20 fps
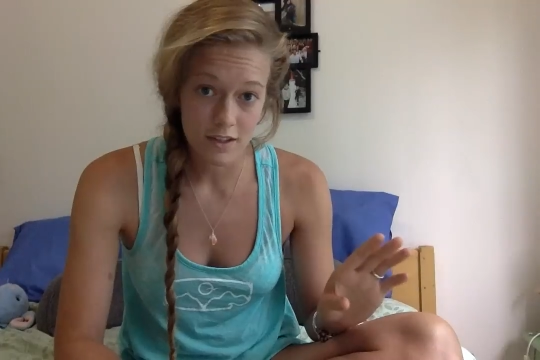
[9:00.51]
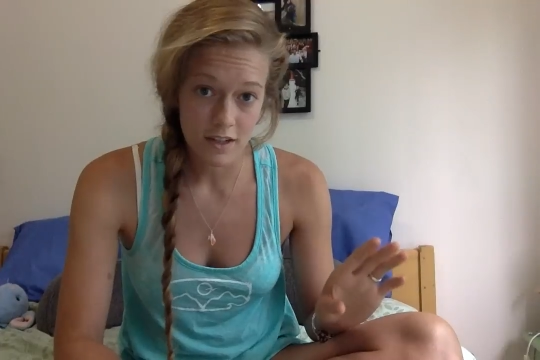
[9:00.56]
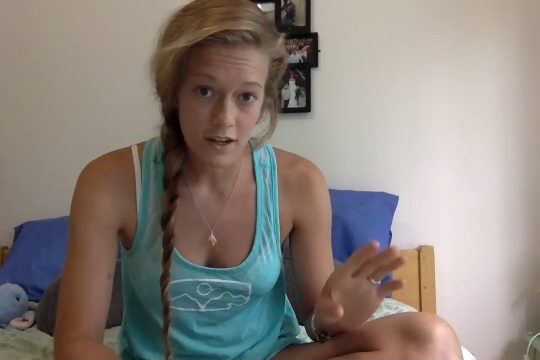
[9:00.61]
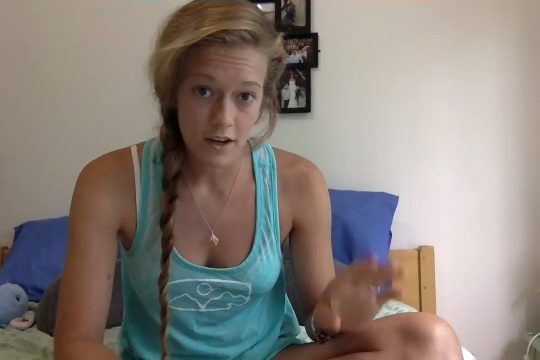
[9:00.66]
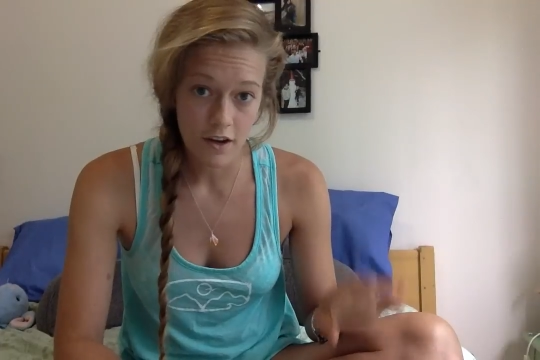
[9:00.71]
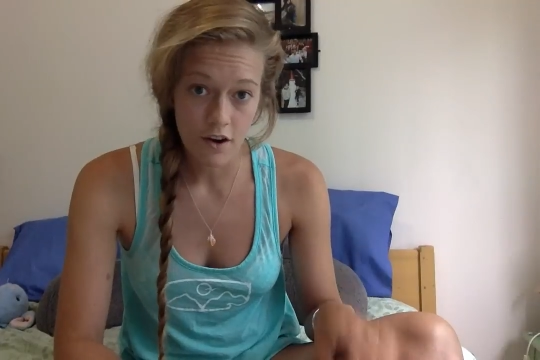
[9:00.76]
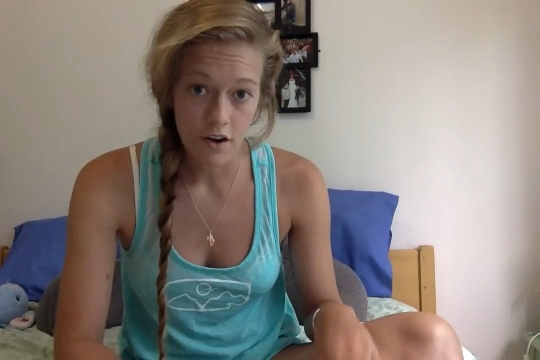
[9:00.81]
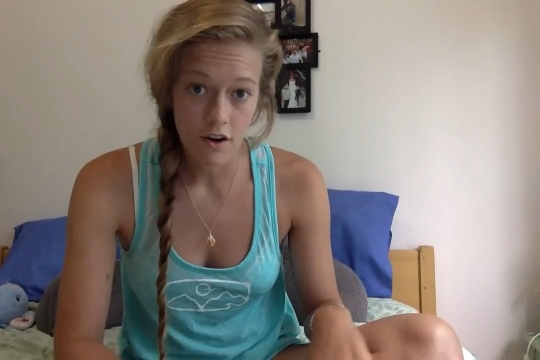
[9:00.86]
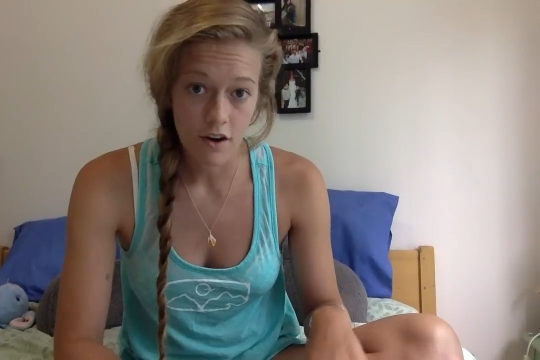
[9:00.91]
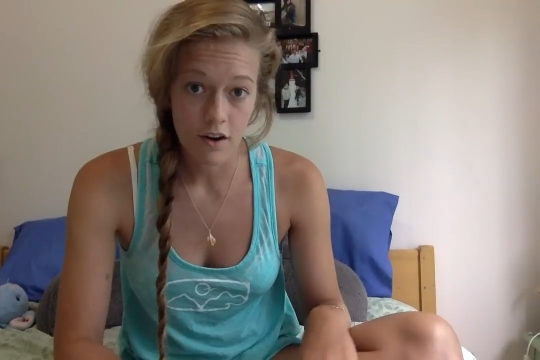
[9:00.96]

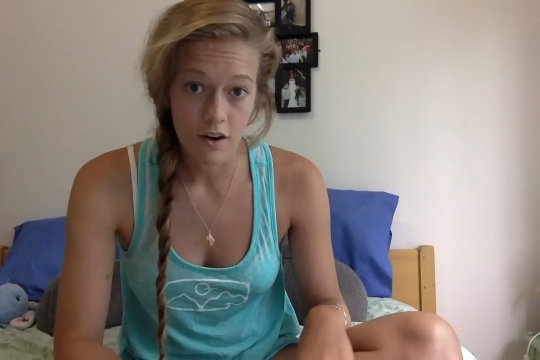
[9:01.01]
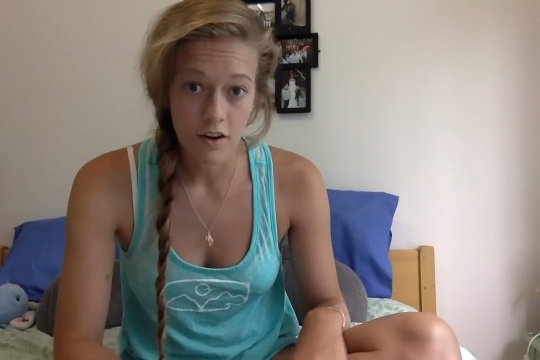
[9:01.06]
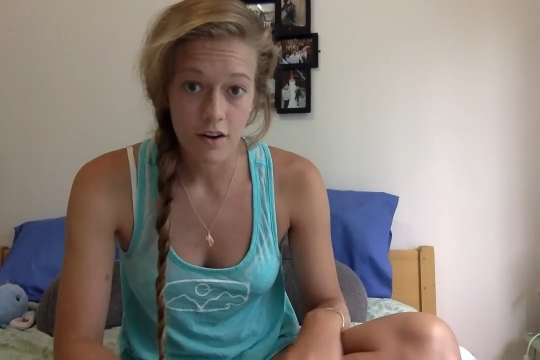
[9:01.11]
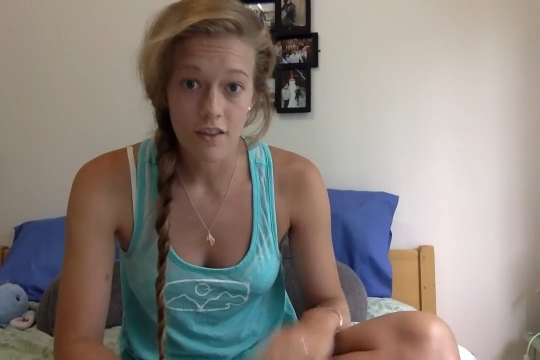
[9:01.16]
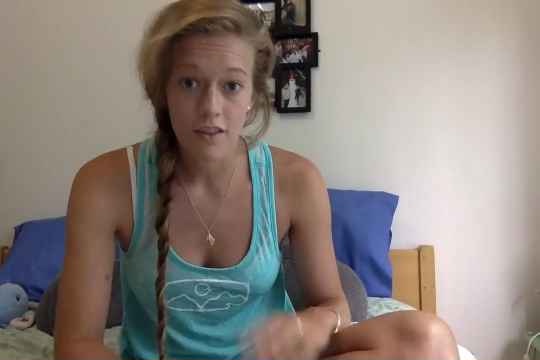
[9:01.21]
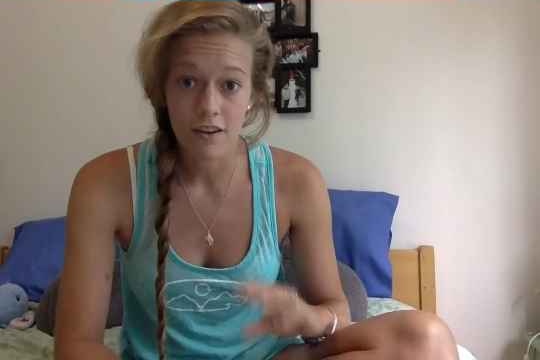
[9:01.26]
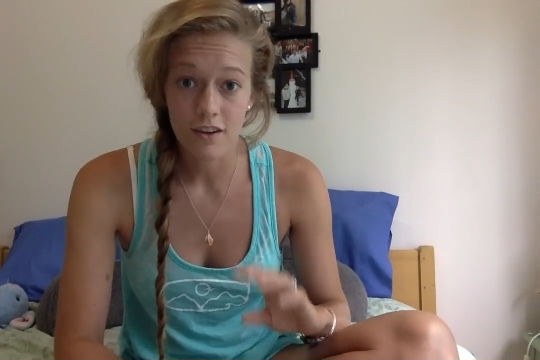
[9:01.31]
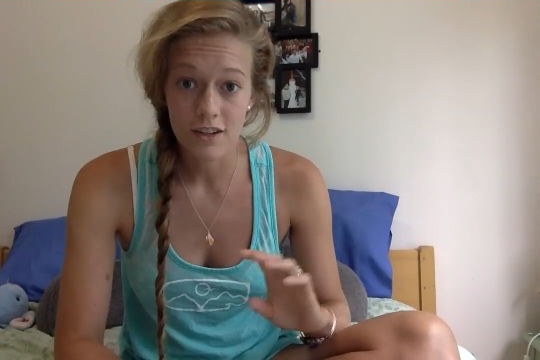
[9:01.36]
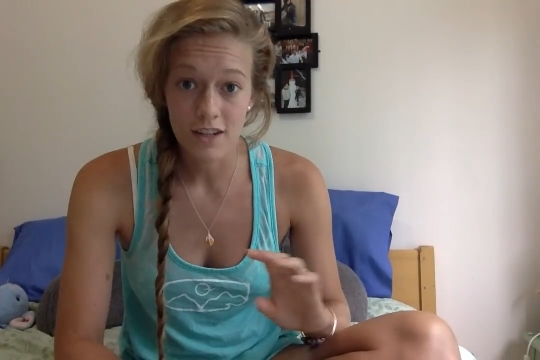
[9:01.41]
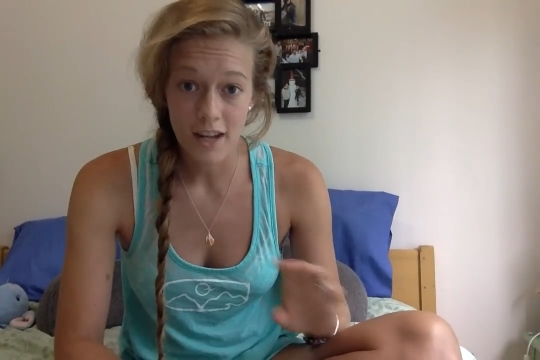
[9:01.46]
stay on.
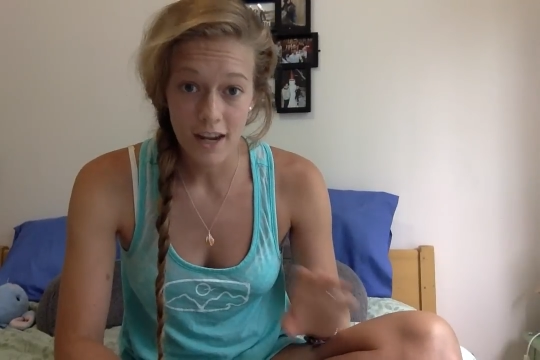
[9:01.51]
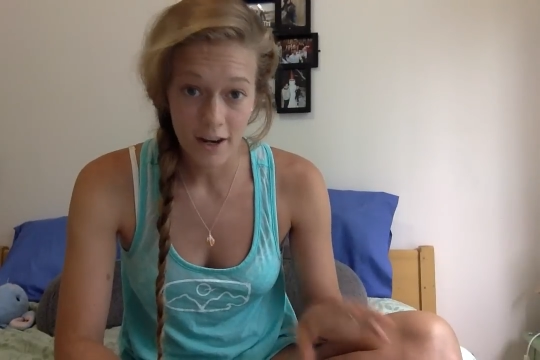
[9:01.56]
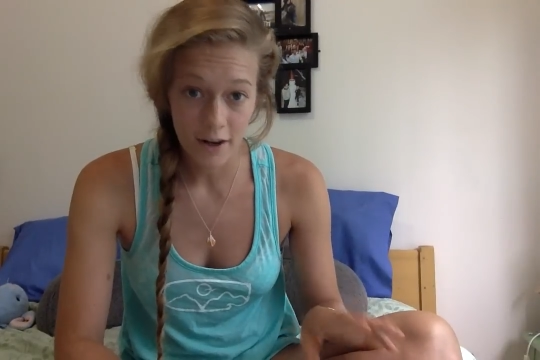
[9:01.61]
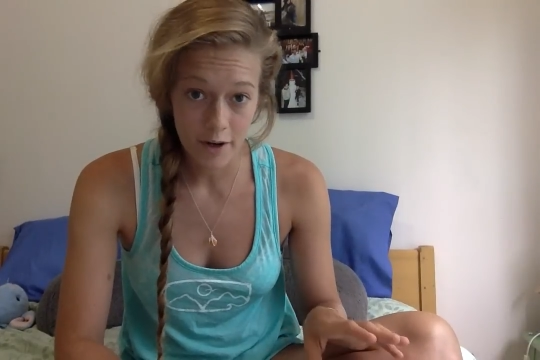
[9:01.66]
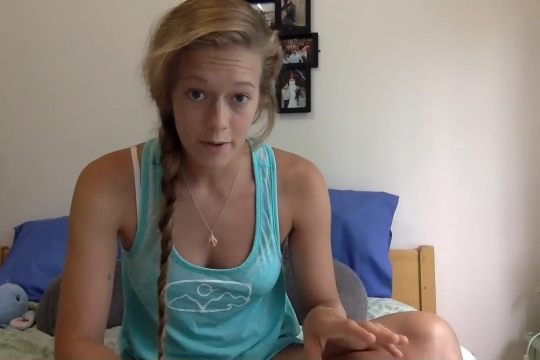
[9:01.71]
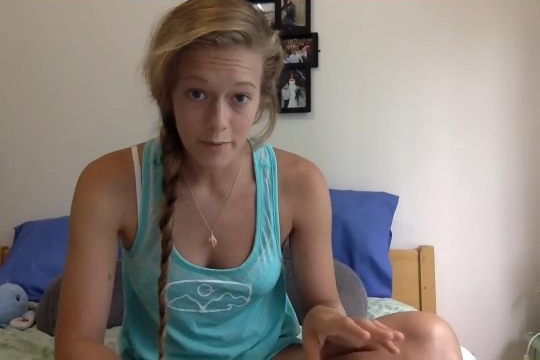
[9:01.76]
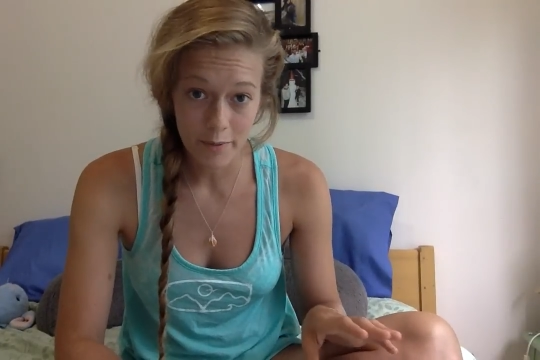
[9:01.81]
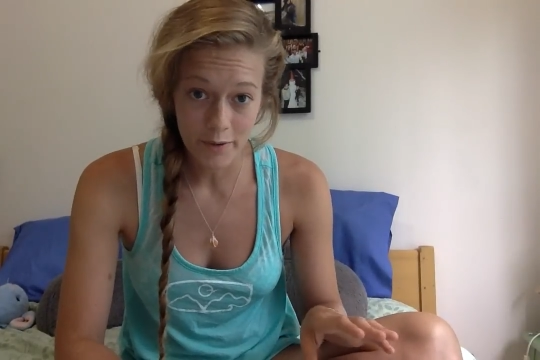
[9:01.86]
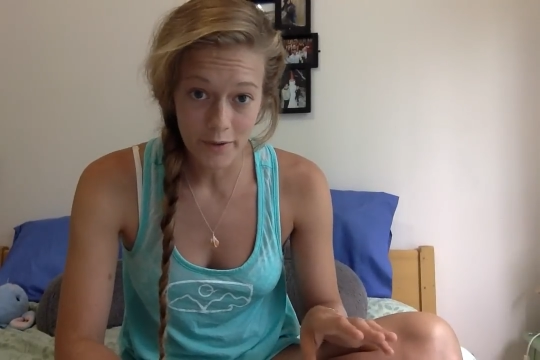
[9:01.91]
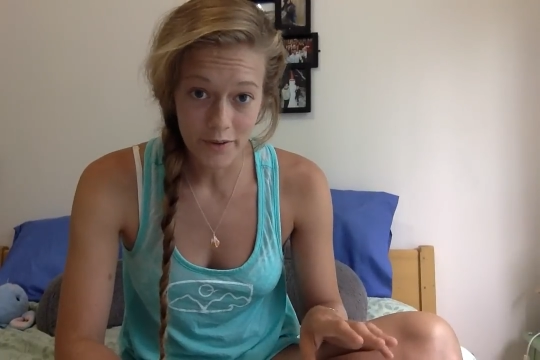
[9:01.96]
They're
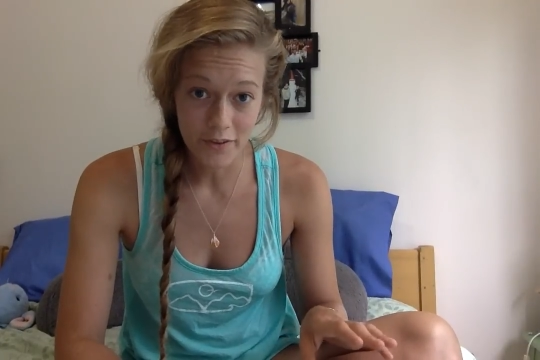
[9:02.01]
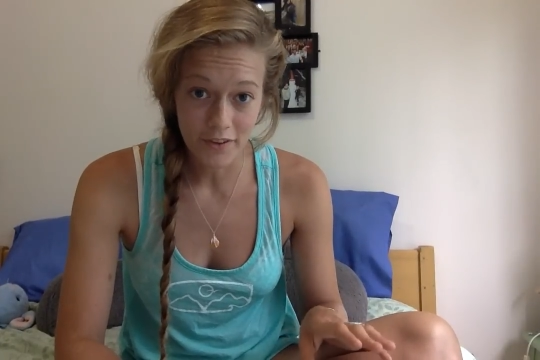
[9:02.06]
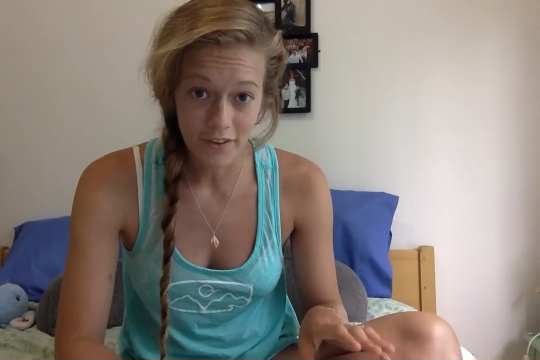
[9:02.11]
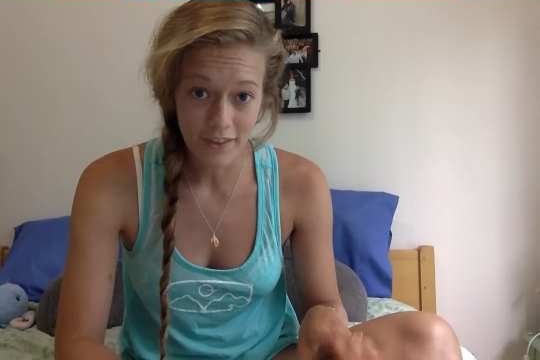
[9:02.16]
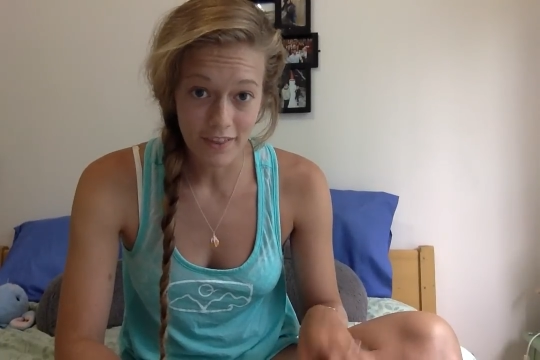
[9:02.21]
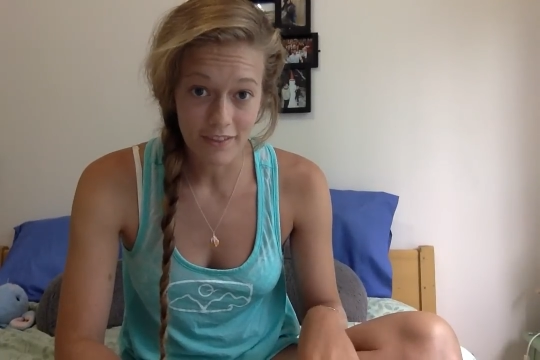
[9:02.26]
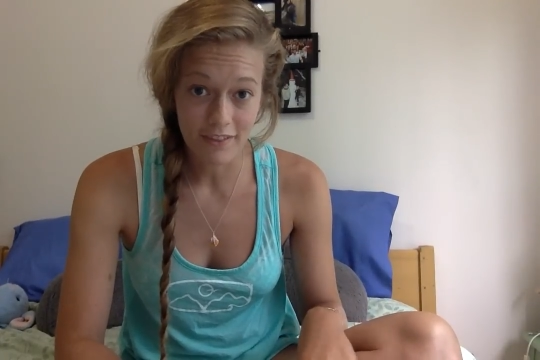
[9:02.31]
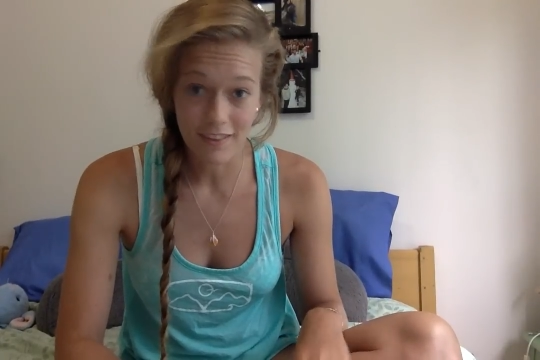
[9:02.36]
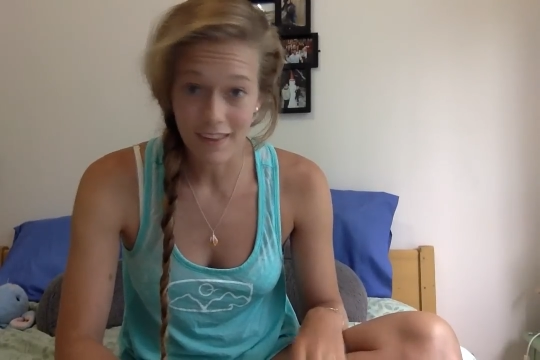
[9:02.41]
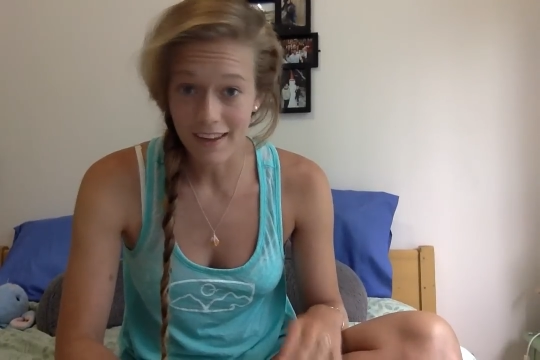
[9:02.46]
terrible
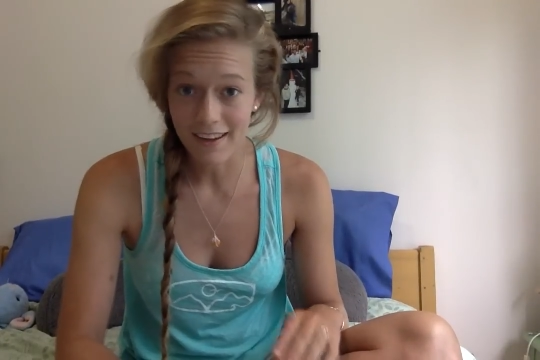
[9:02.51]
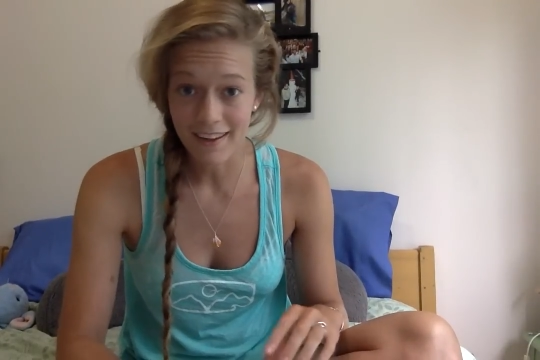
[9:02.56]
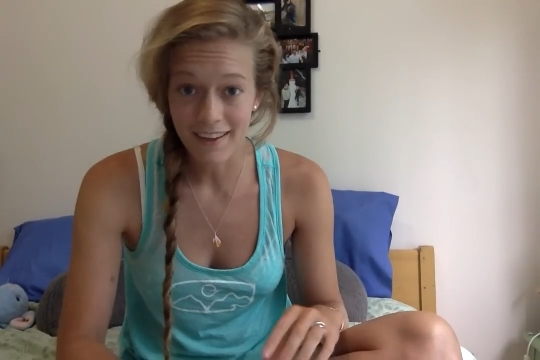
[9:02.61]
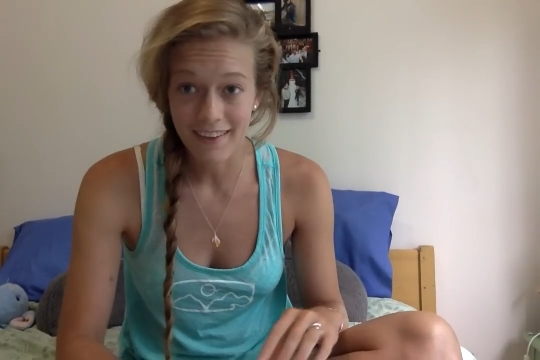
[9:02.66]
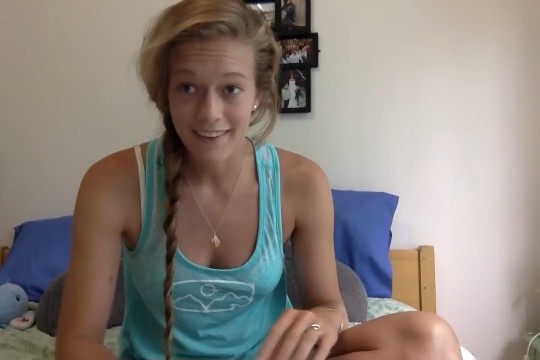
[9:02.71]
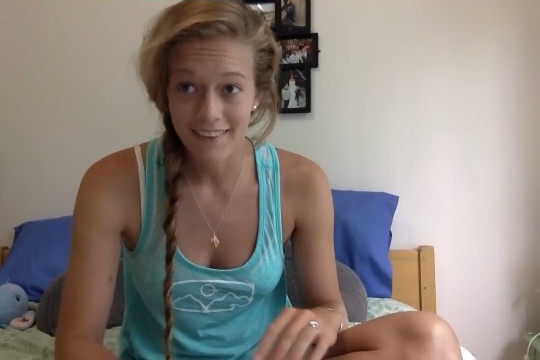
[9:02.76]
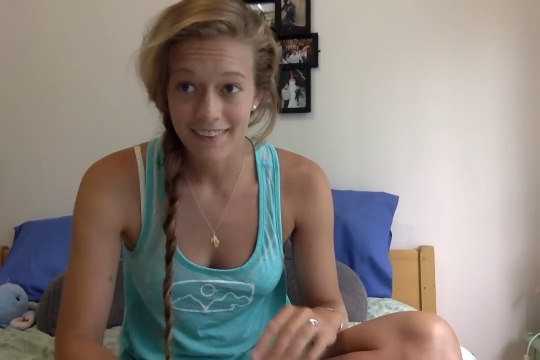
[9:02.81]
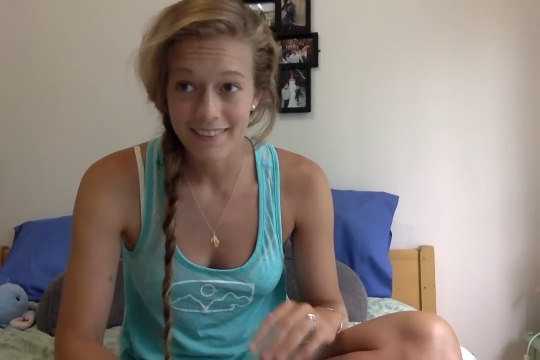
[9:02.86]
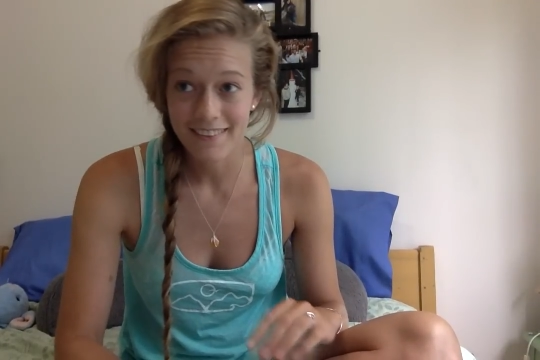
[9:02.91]
for like